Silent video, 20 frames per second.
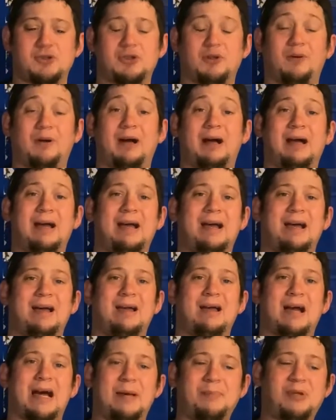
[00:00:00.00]
So
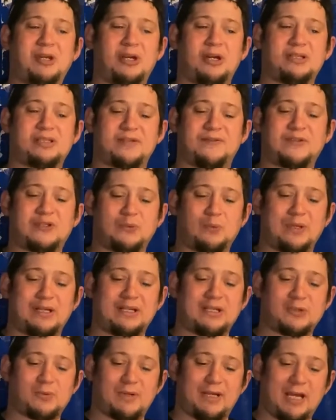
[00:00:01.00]
I'm curious if
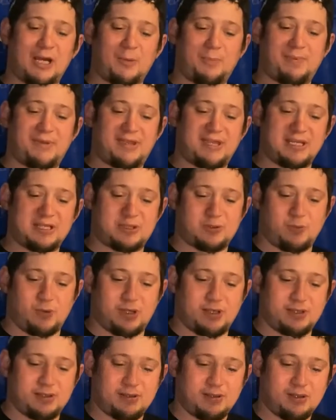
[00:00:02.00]
sweetness would help this one.